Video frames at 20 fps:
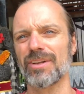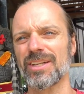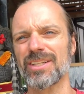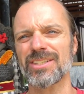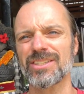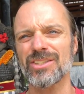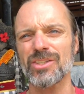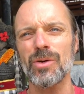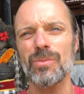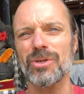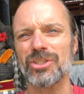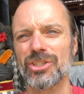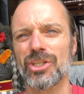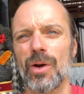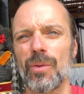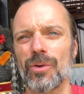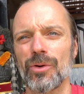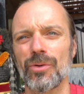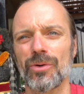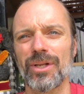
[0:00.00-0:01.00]
There's so much
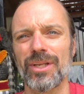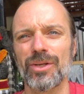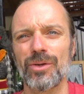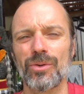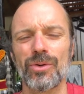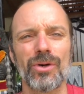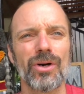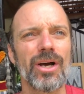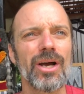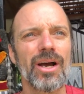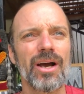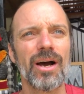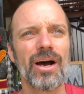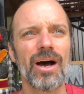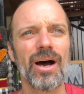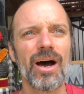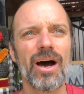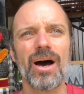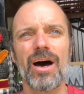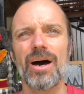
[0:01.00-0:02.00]
going on in your
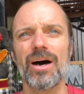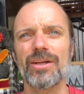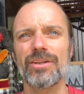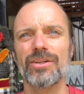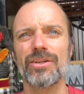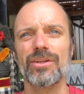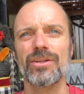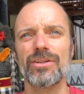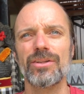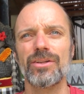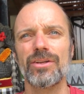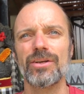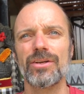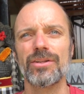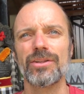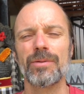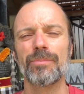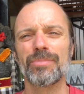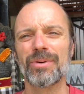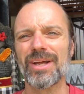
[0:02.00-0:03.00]
heart, the,
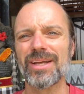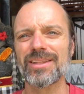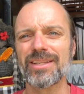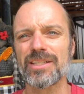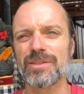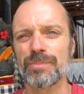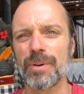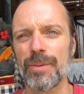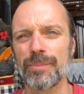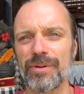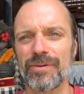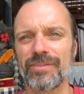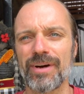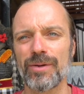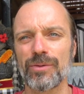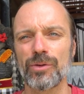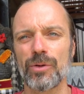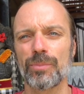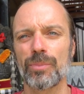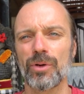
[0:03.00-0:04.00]
the, the blood that's pumping
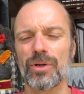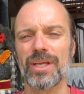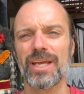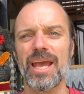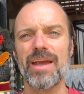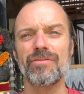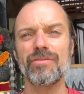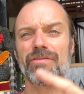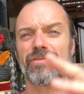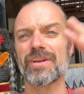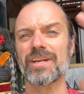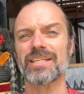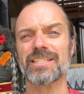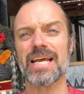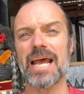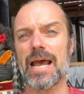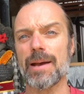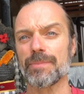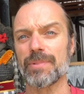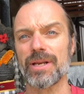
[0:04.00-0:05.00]
around your body, everything that's
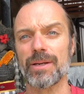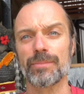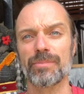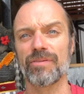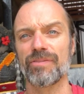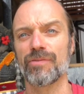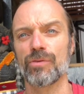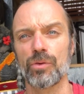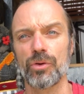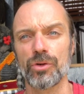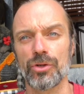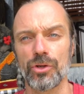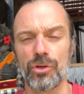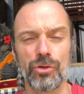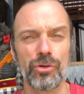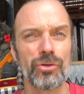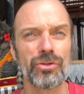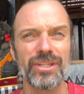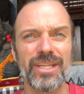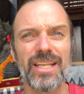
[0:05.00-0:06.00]
happening before you,
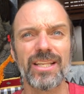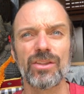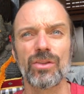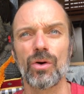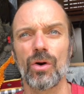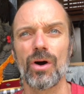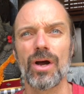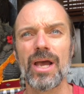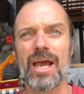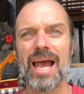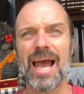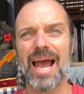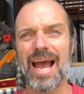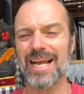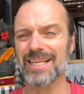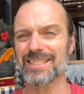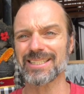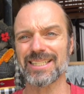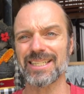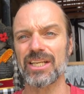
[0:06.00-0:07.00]
you did not
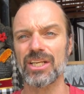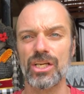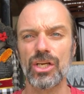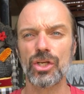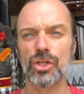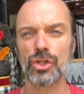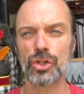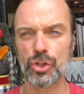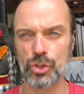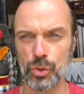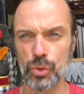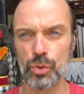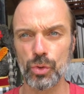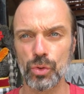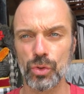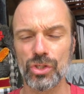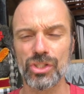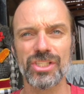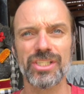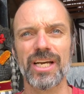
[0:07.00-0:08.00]
actually do
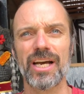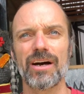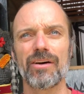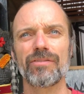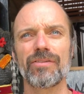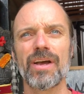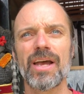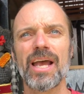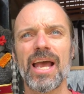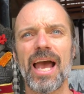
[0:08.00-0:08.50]
yourself.